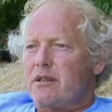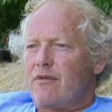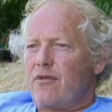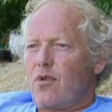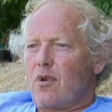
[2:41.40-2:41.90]
it
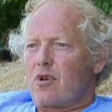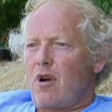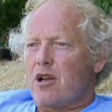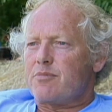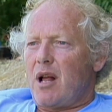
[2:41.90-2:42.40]
for
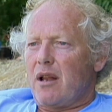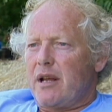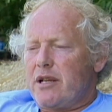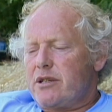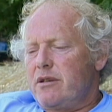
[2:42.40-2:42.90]

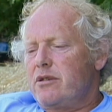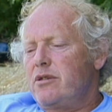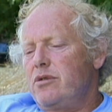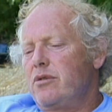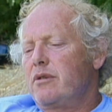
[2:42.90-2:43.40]
cross-pollination
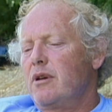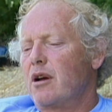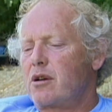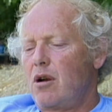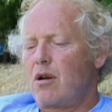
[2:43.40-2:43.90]
to
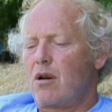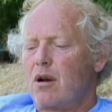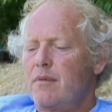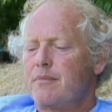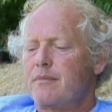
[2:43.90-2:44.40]

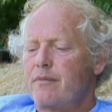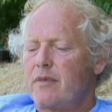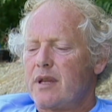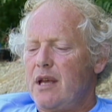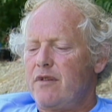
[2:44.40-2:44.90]
occur?
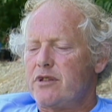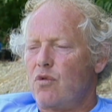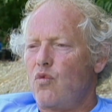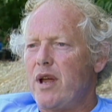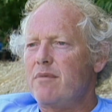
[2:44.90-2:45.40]
If it's a
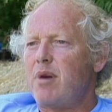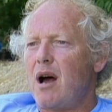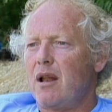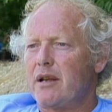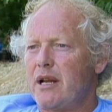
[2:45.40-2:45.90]

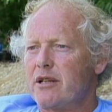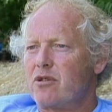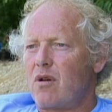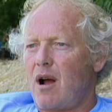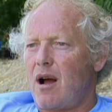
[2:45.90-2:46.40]
wind-pollinated
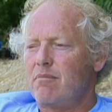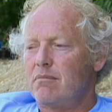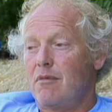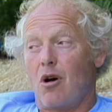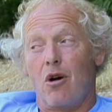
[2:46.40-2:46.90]
crop,
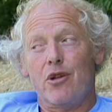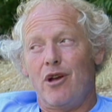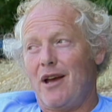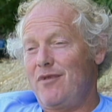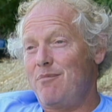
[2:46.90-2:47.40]
all
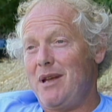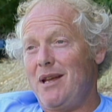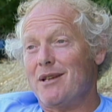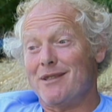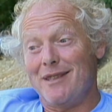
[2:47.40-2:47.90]
you have to
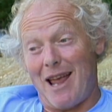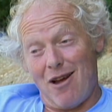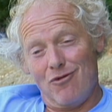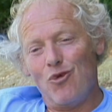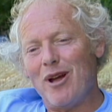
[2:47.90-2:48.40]
be is
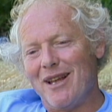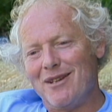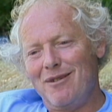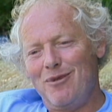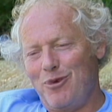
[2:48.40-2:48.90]

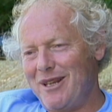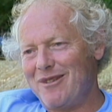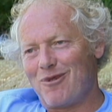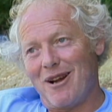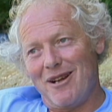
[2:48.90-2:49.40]
downwind
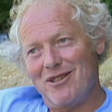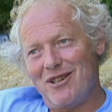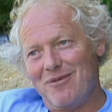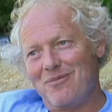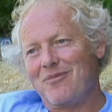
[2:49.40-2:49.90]
within range.